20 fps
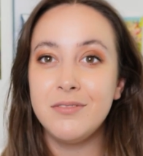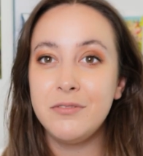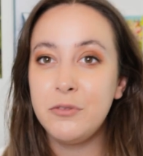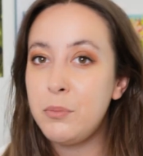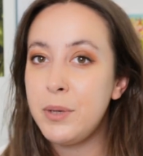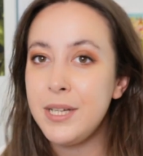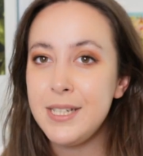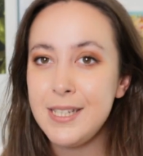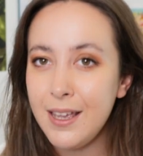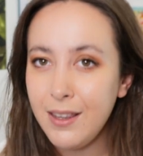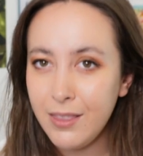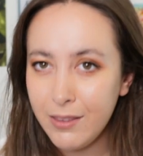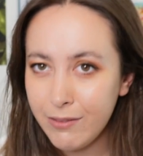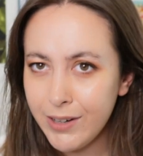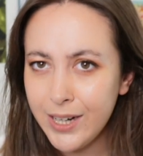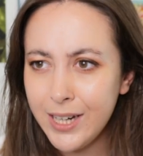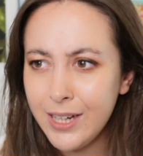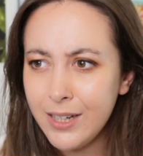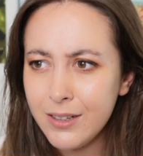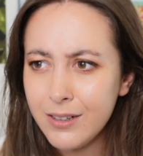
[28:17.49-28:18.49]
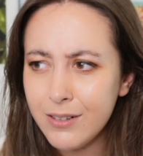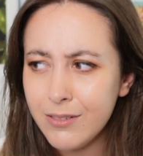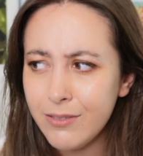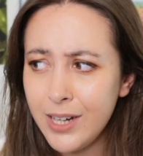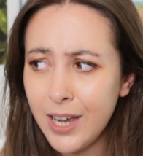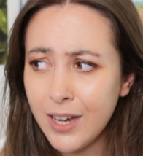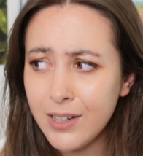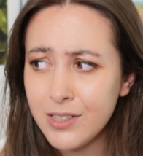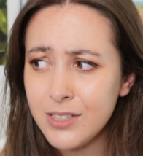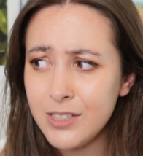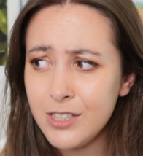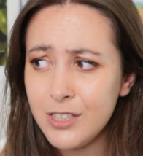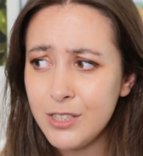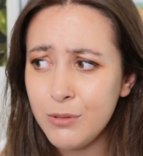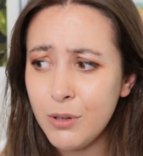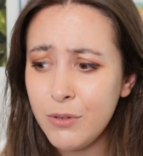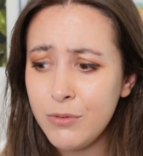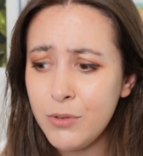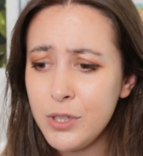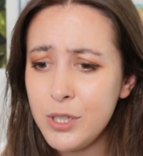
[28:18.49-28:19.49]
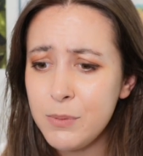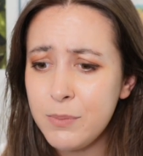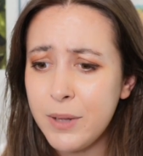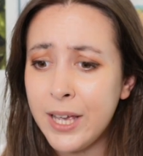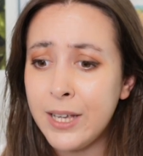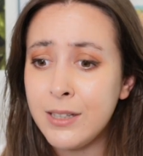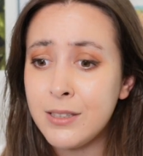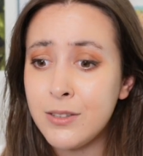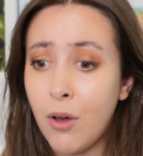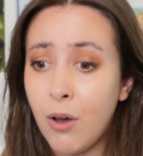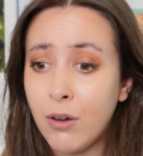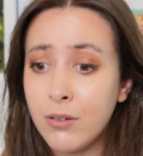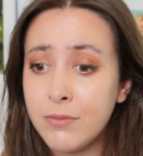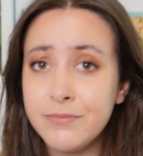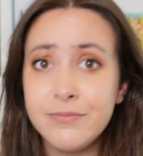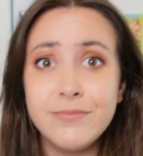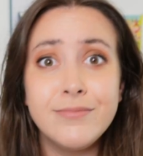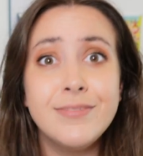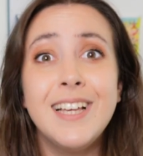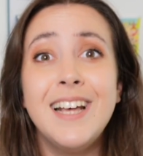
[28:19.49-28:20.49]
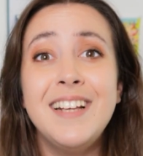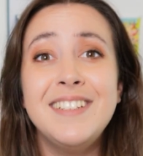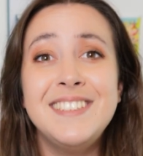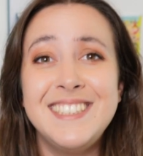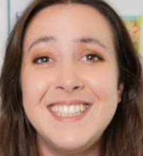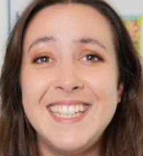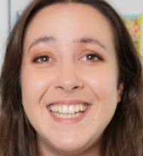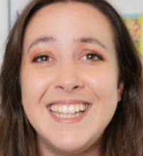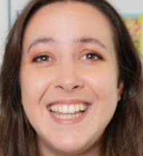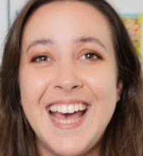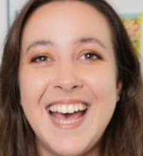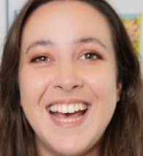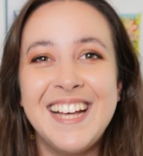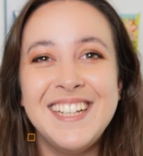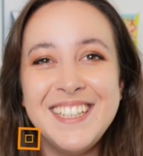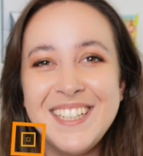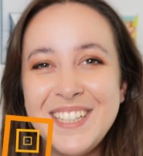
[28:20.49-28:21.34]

for my day three reaction to a VoicePlay song. I'll see you there.